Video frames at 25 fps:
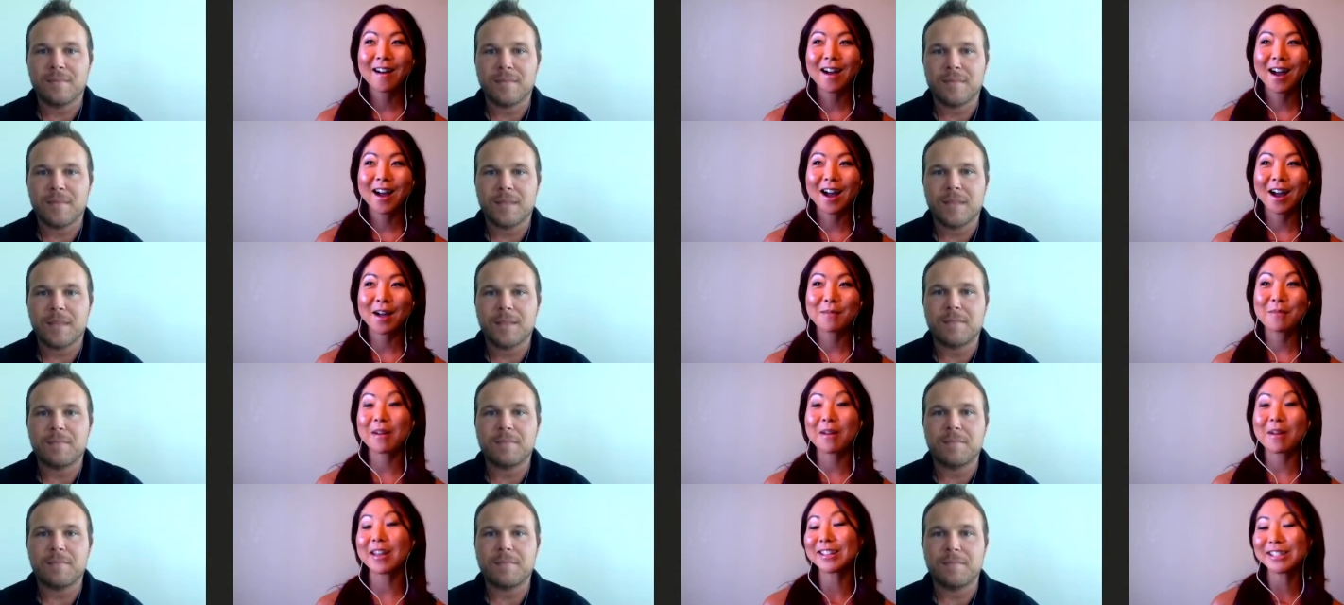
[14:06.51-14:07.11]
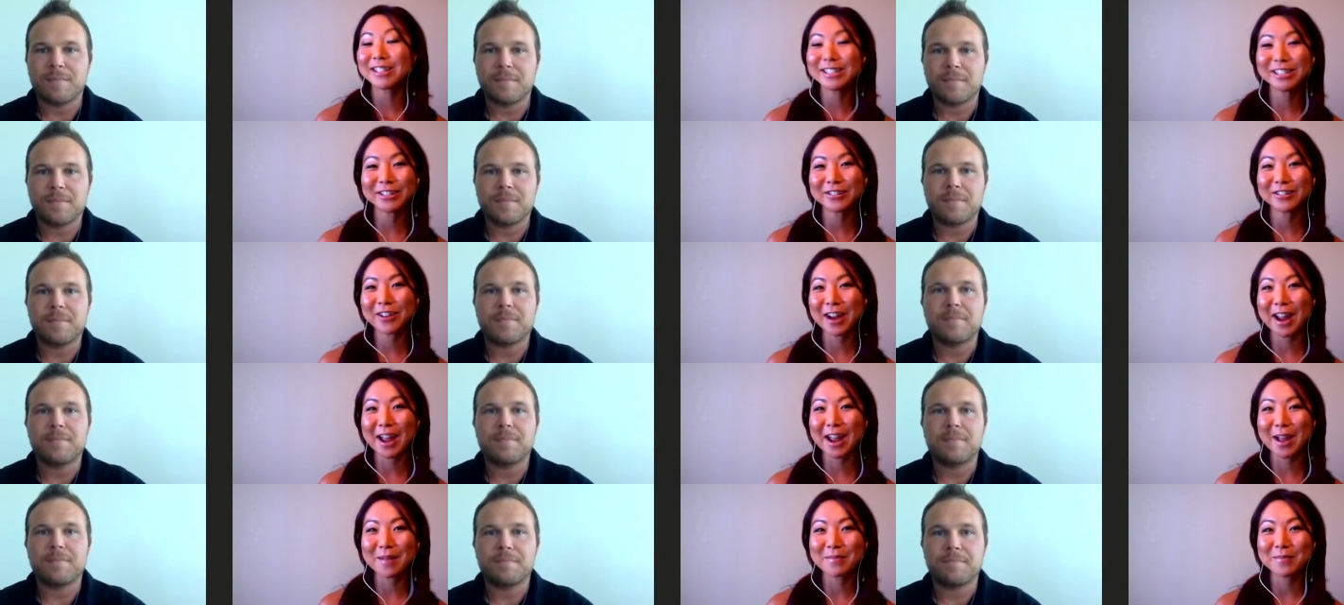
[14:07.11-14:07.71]
Speaker 1: Um,
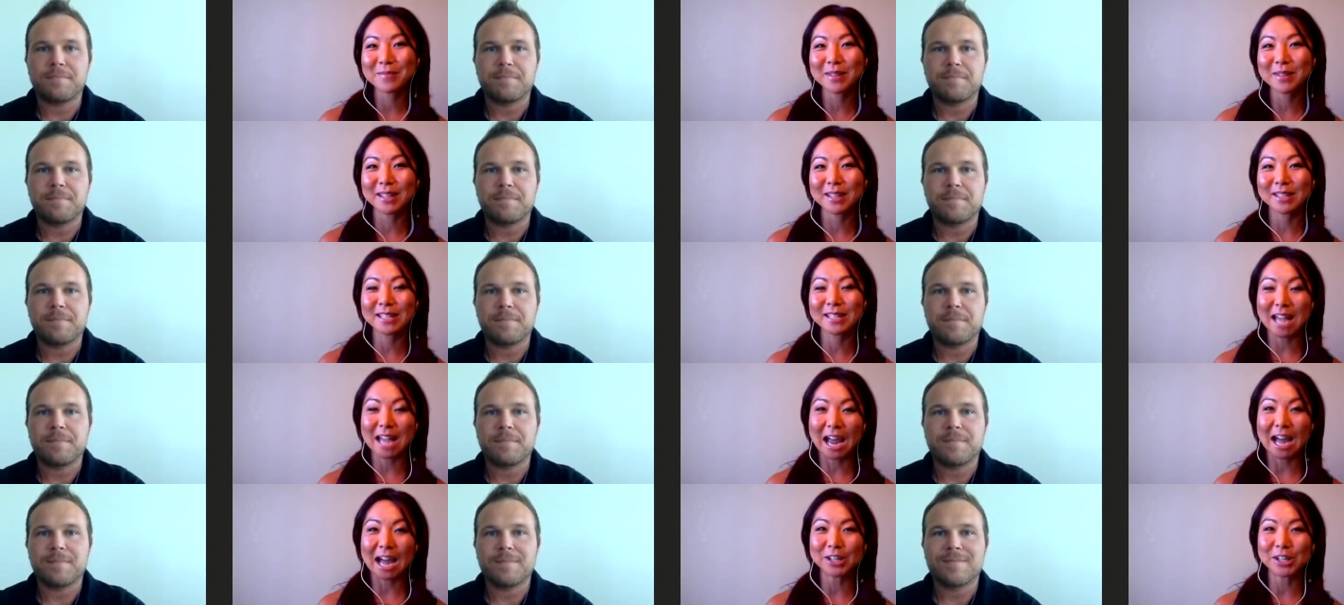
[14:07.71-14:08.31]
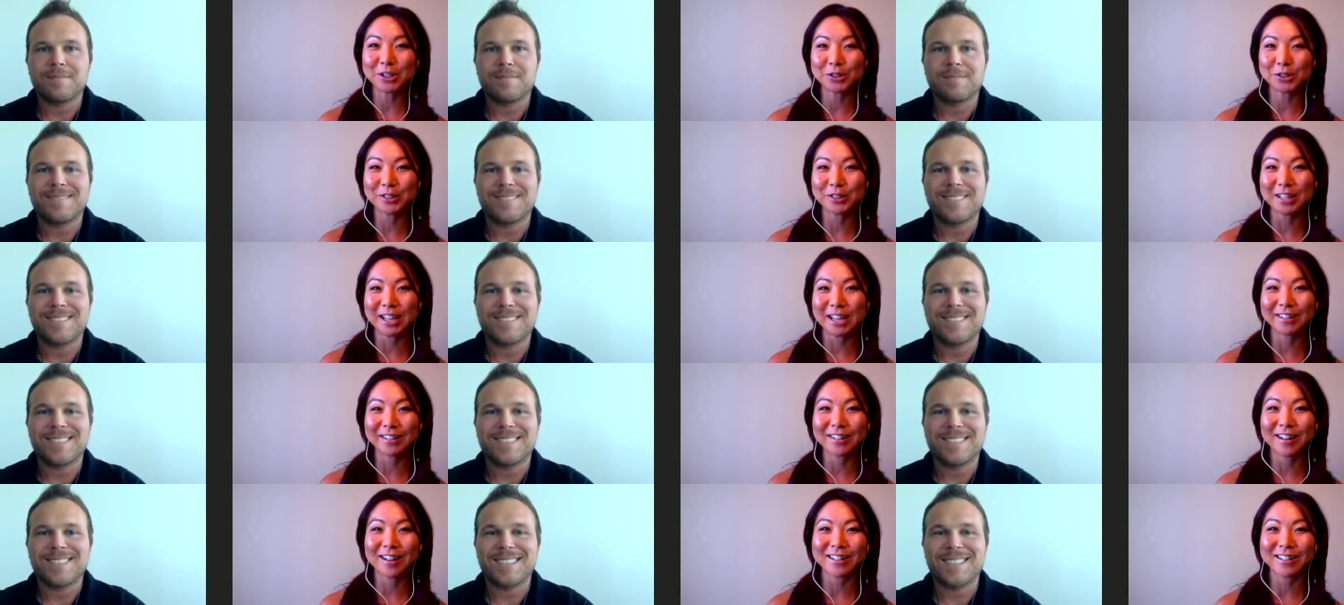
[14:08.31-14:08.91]
Instagram, it's at
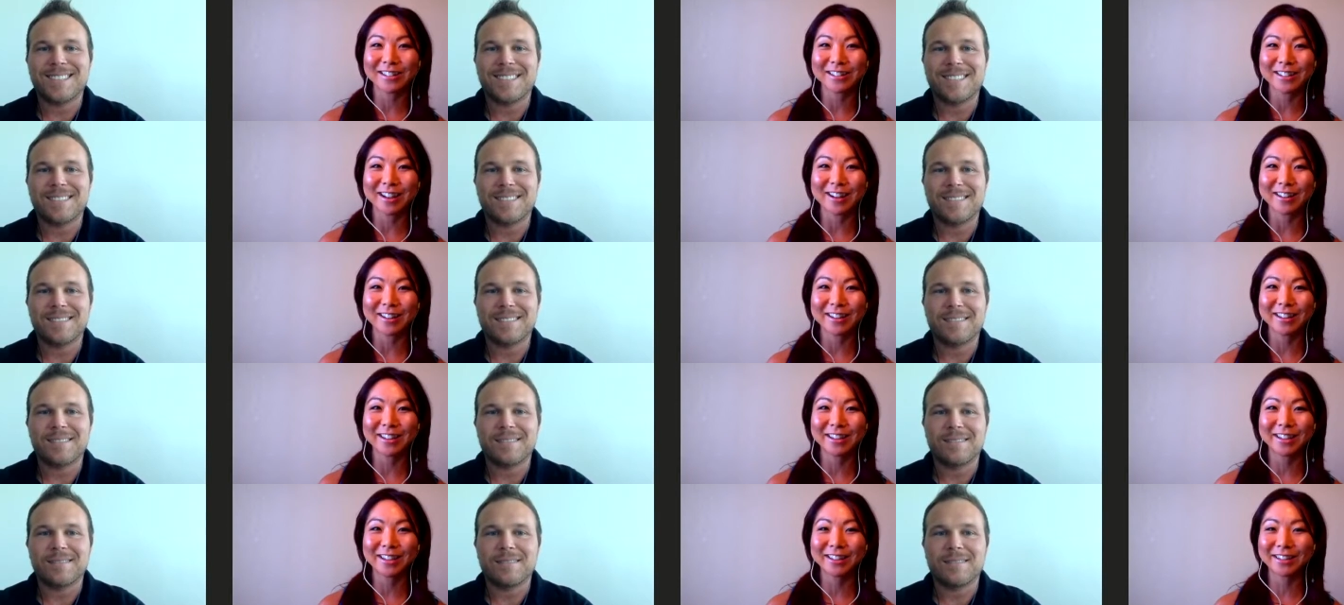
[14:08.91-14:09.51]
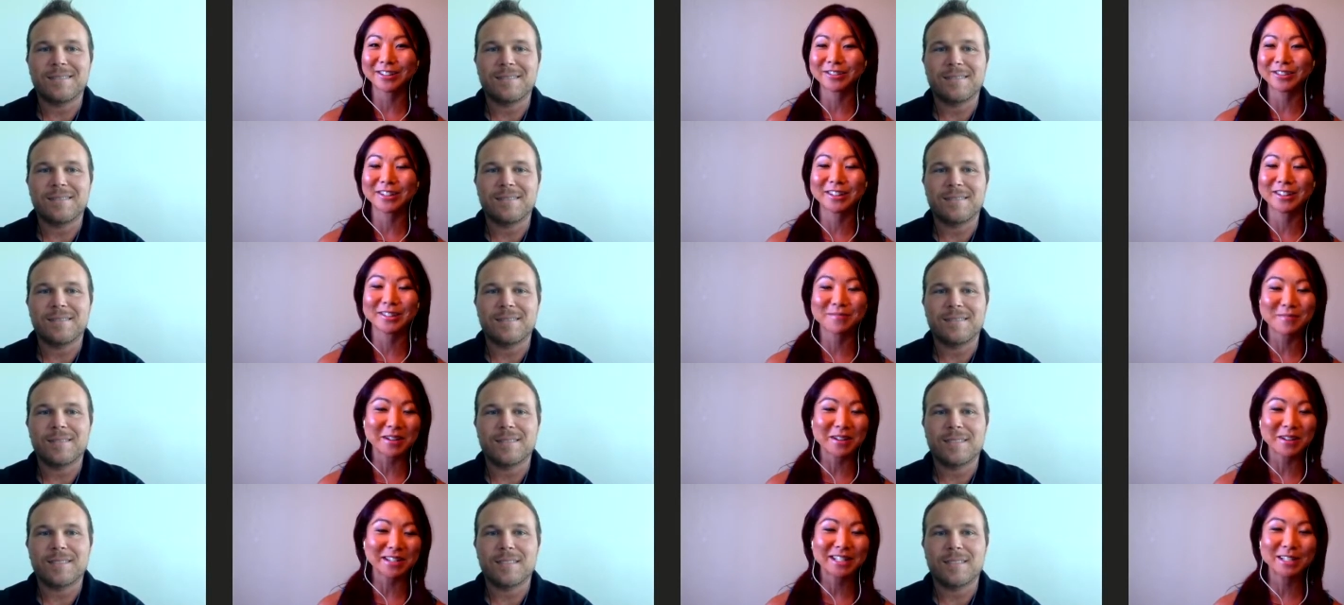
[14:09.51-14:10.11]
Julianne Kanzaki. You can
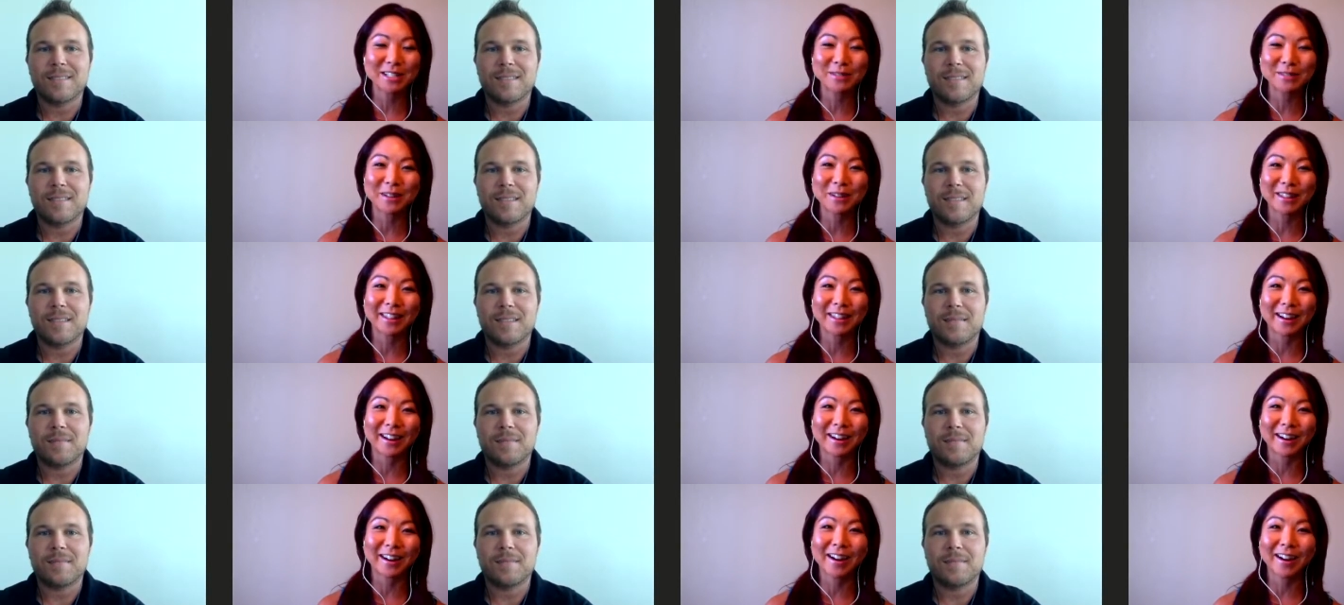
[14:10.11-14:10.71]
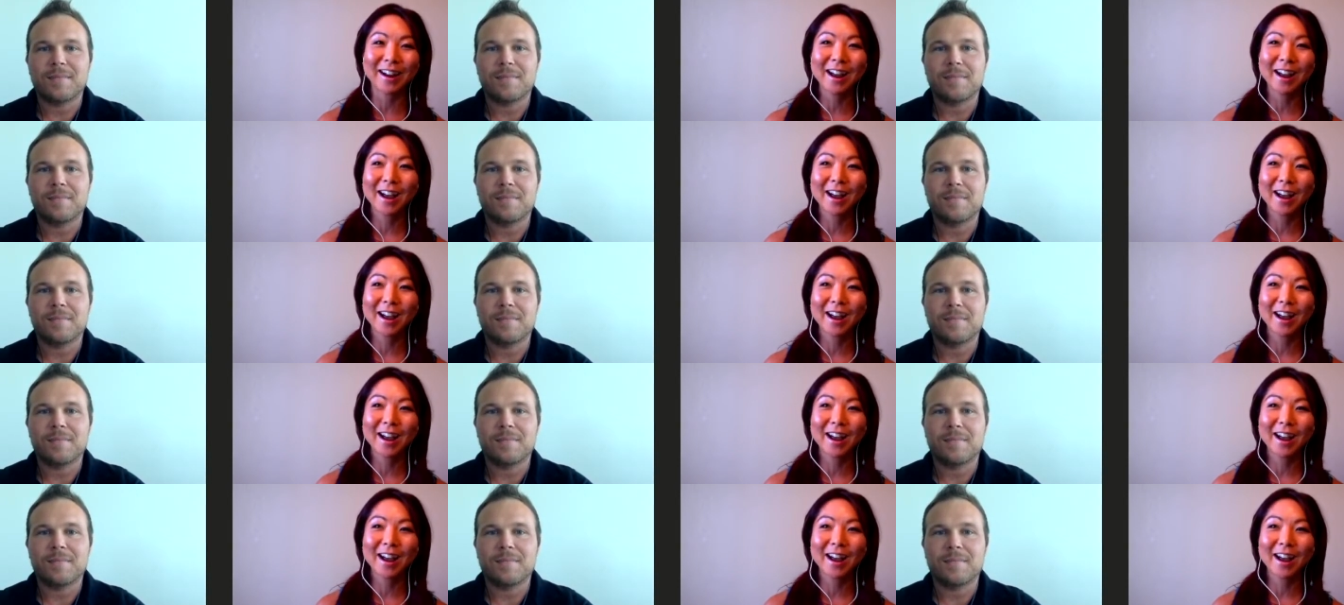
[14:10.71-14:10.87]
message me there.